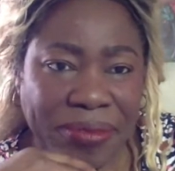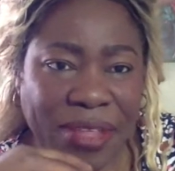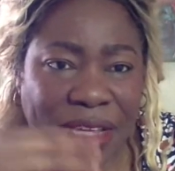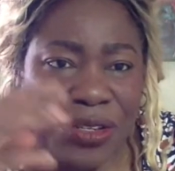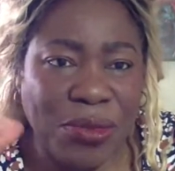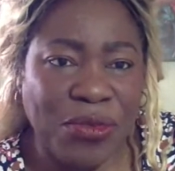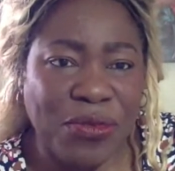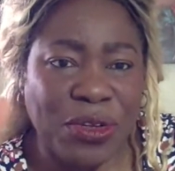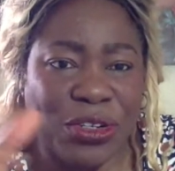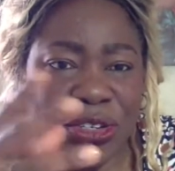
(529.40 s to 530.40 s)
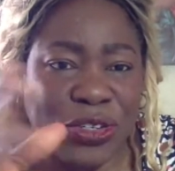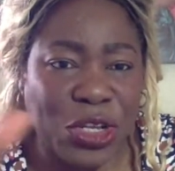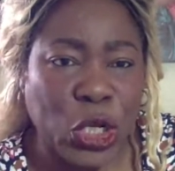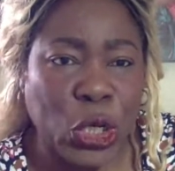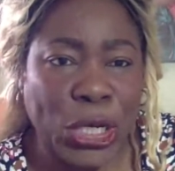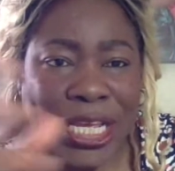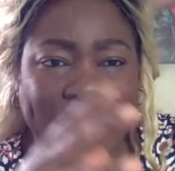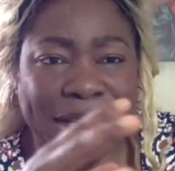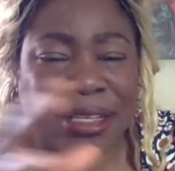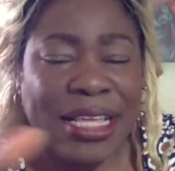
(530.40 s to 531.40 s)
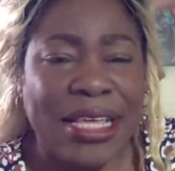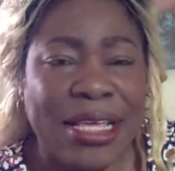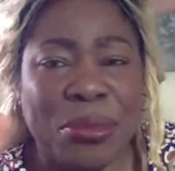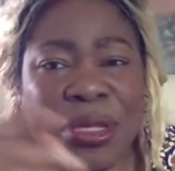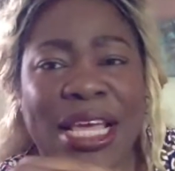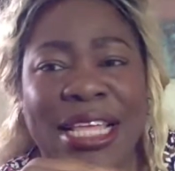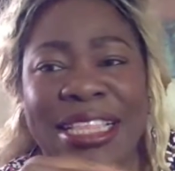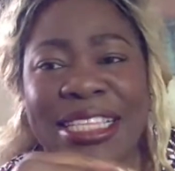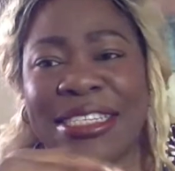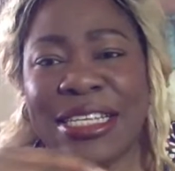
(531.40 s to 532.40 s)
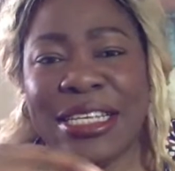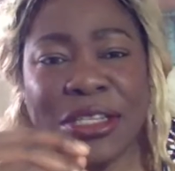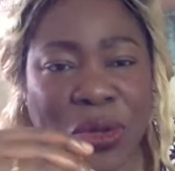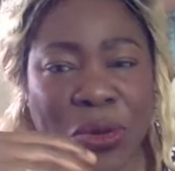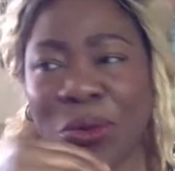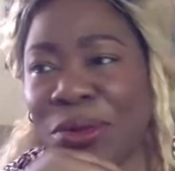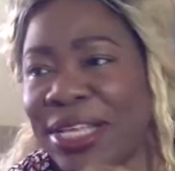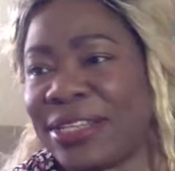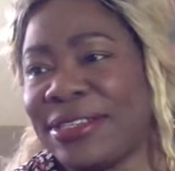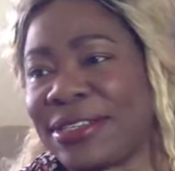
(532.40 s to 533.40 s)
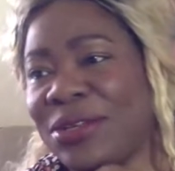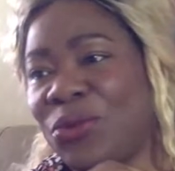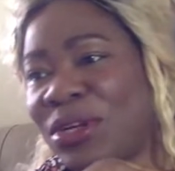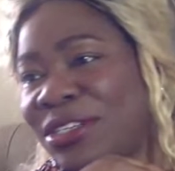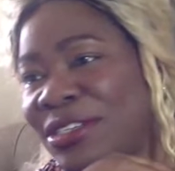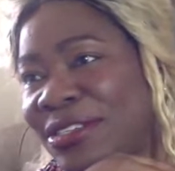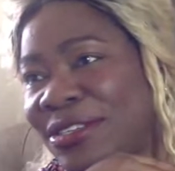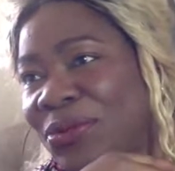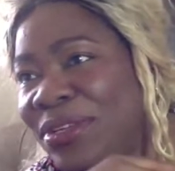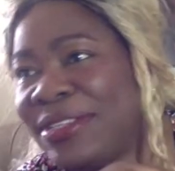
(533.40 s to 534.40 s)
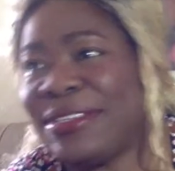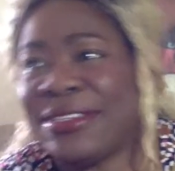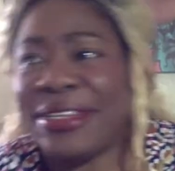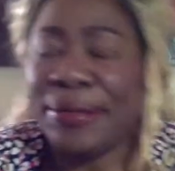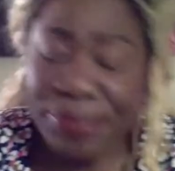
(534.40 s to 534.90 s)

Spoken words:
And some of you are just lurking behind the scenes. Oh, let's see what she's going to say.